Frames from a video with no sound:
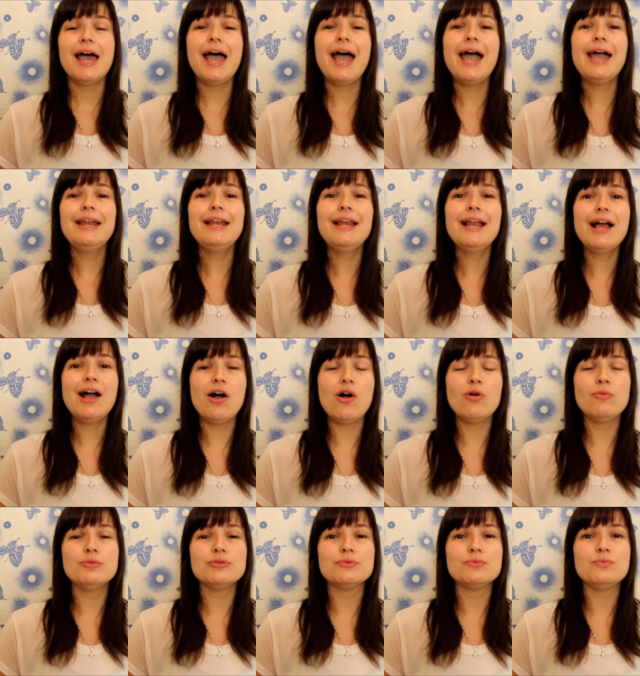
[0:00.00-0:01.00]
and it
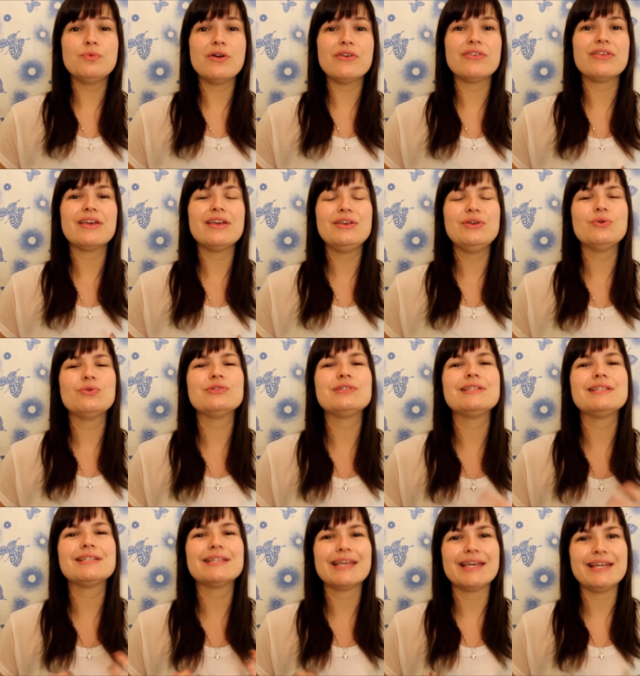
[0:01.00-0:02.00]
helps with your
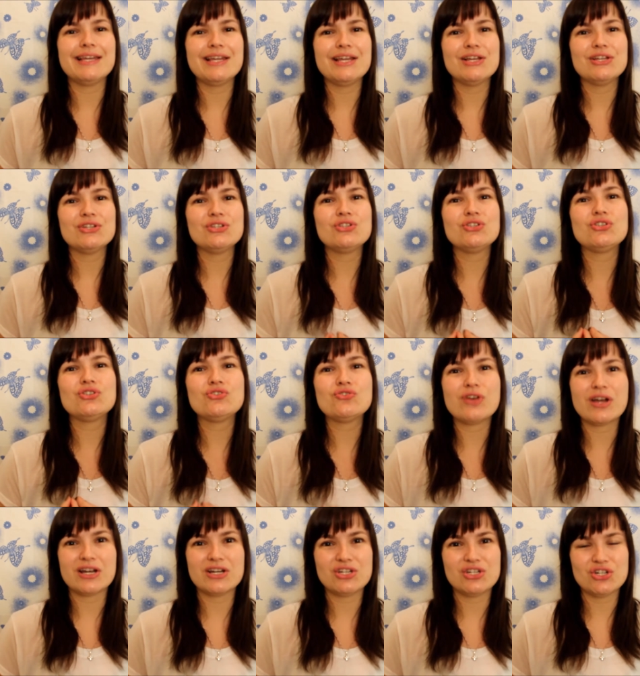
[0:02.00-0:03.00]
skin
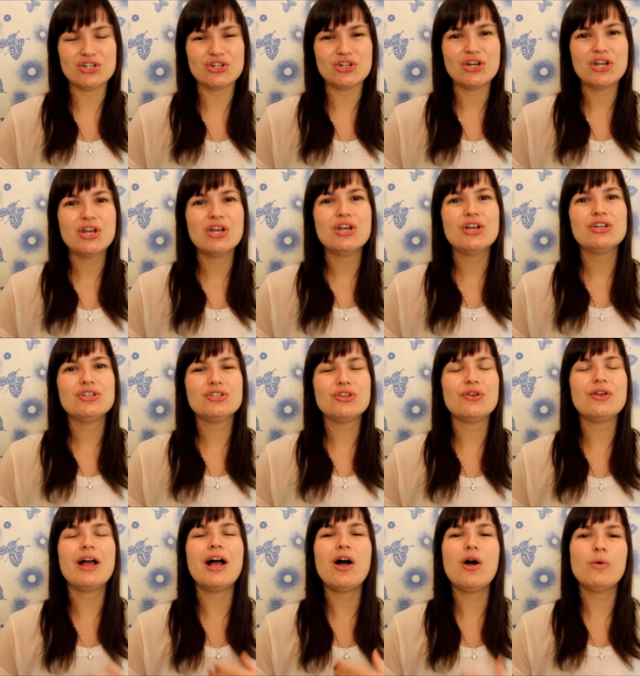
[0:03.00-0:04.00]
structure. So
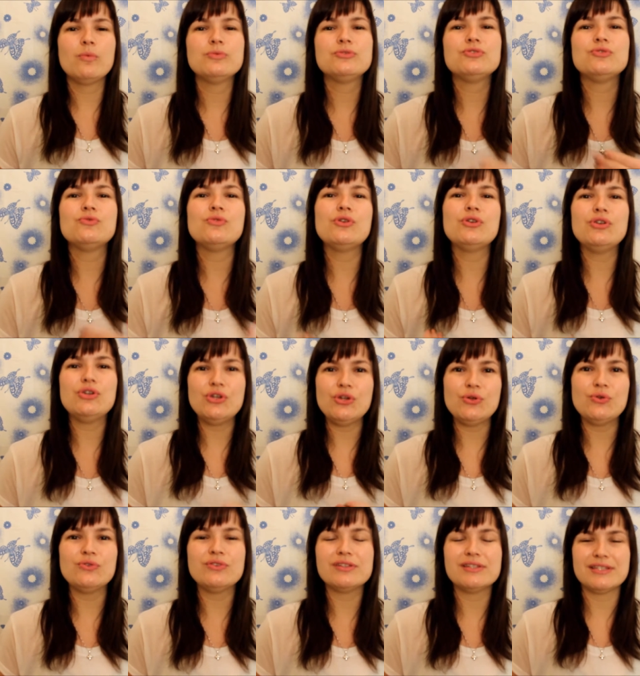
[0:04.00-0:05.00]
it helps to
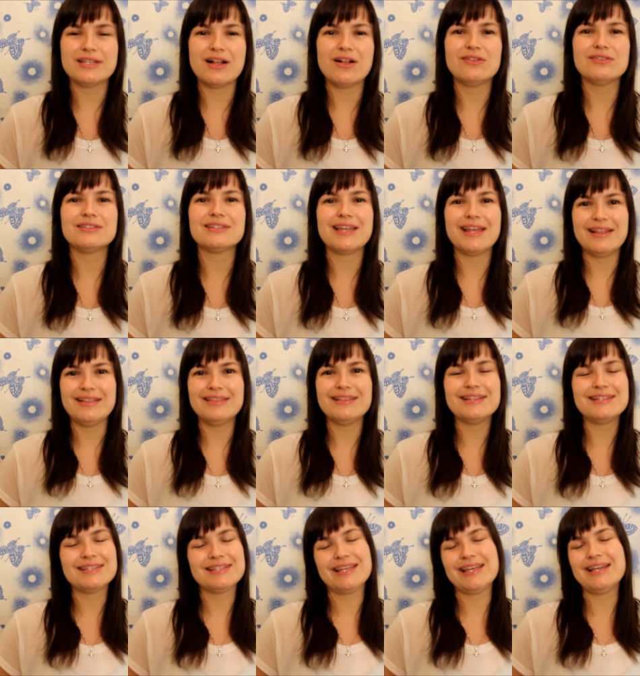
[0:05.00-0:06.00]
renew the cells in
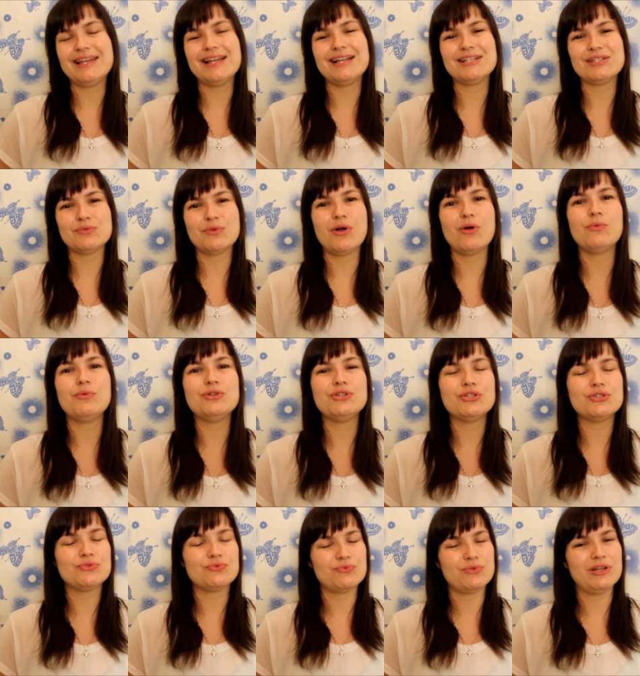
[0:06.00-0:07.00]
the skin as well,
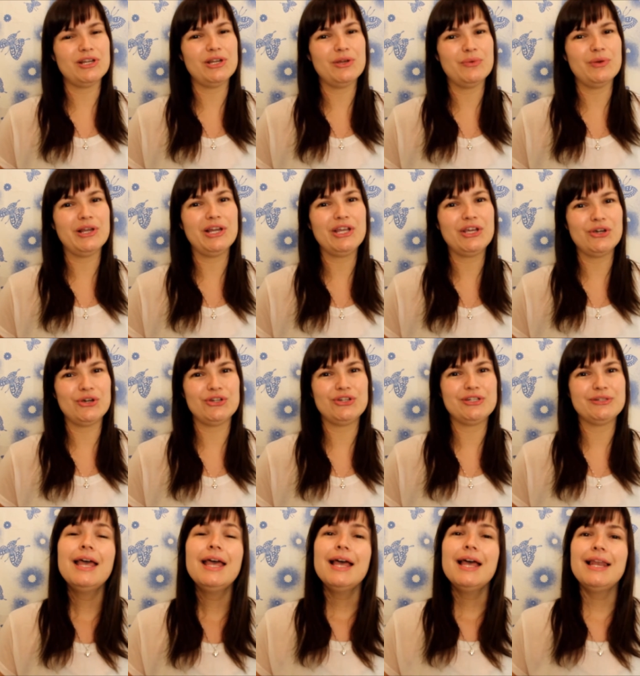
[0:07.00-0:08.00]
which is really, really
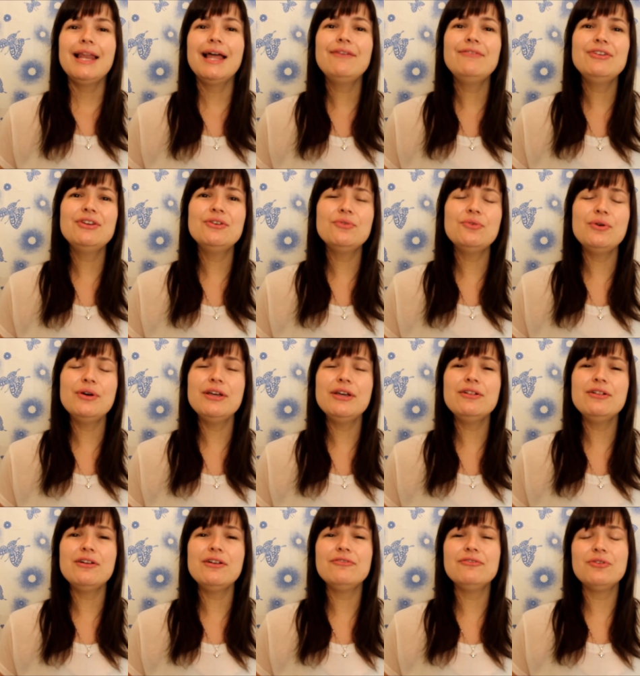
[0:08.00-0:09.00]
good. Lavender
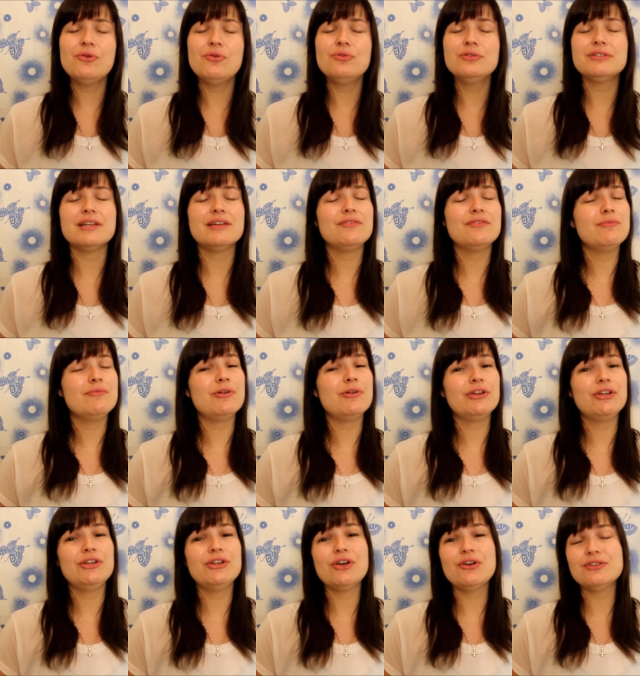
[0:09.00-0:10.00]
oil, of course,
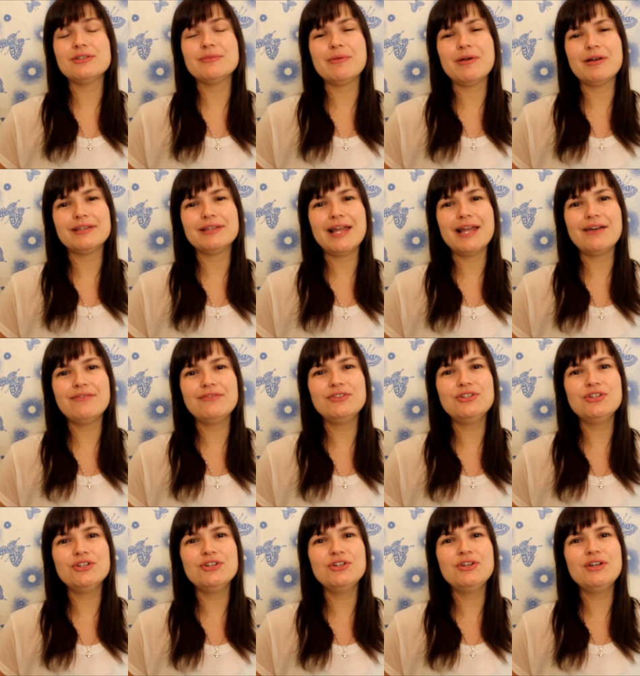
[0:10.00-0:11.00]
everybody knows about
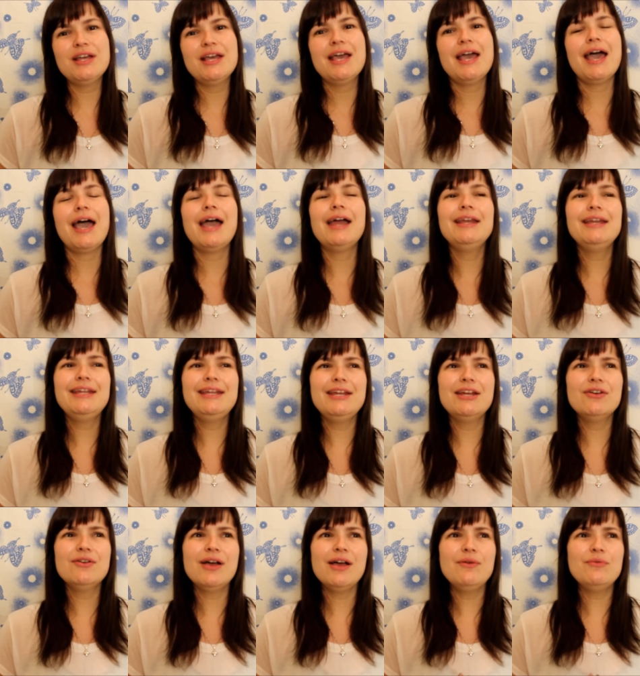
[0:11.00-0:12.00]
lavender. And
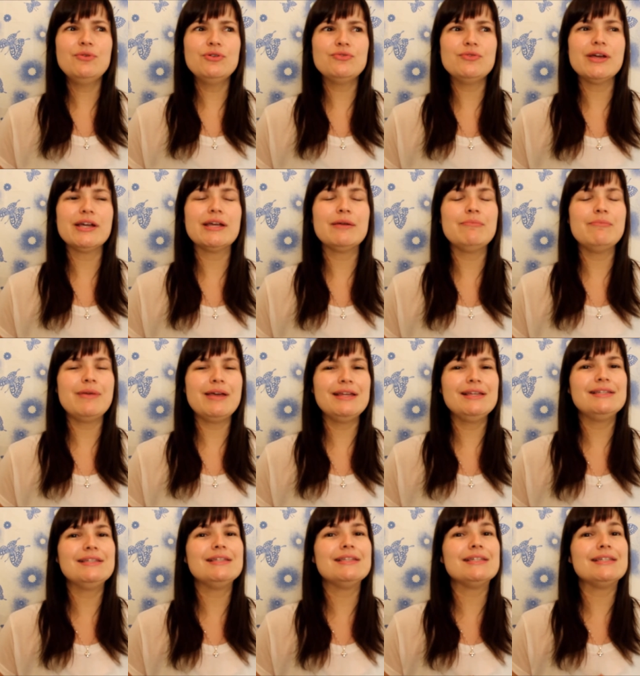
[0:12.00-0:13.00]
here I would
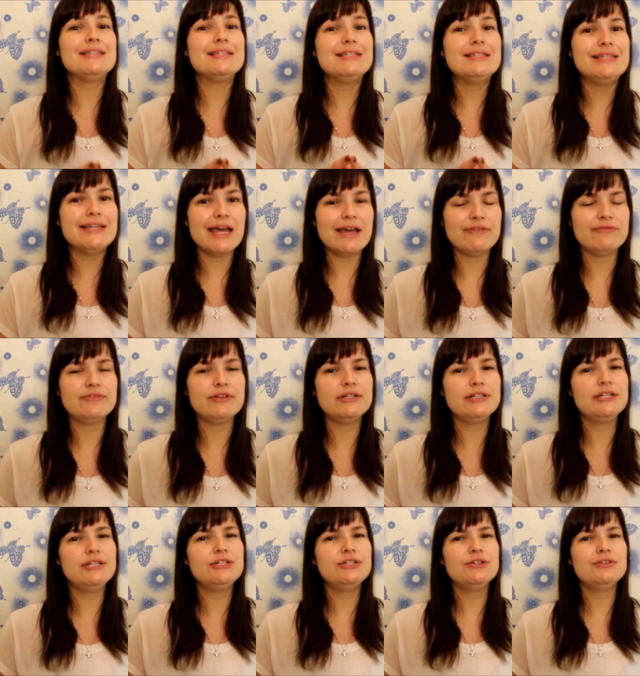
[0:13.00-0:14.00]
recommend
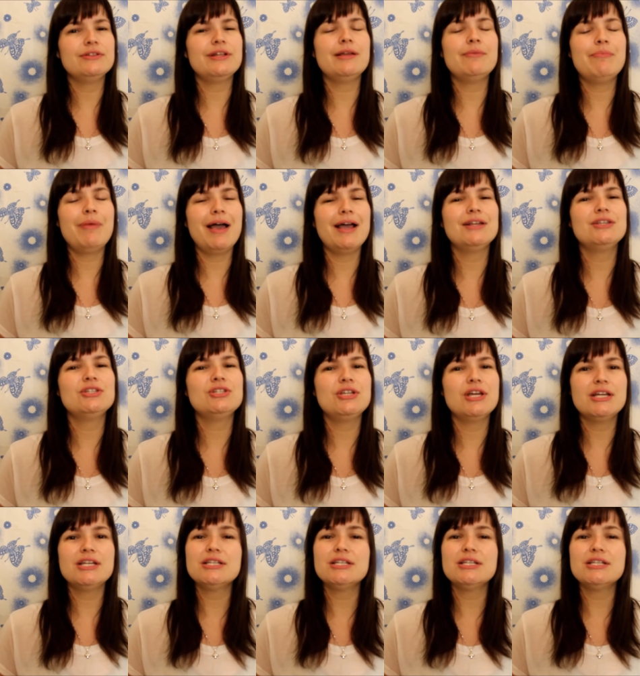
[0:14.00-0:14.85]
definitely do that patch